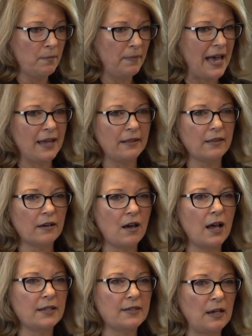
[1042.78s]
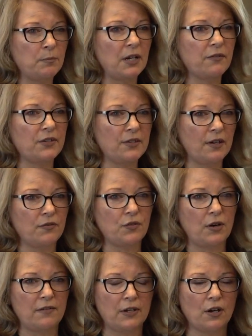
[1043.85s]
patent the concept of a
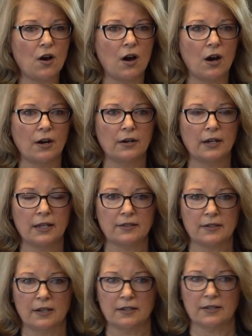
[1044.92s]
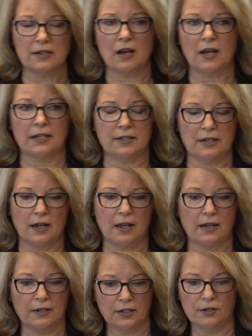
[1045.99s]
self-driving car. It's not
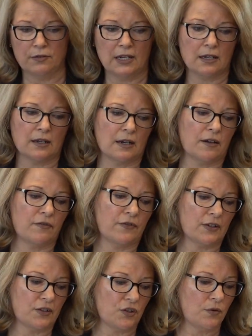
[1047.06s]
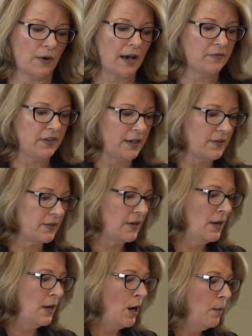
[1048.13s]
unique enough, it's too obvious.
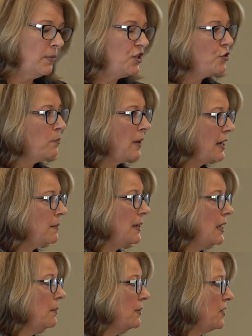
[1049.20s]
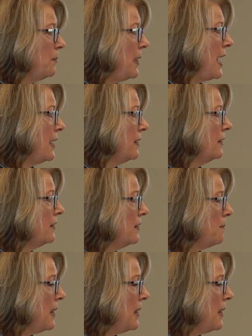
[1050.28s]
But you might be able to patent the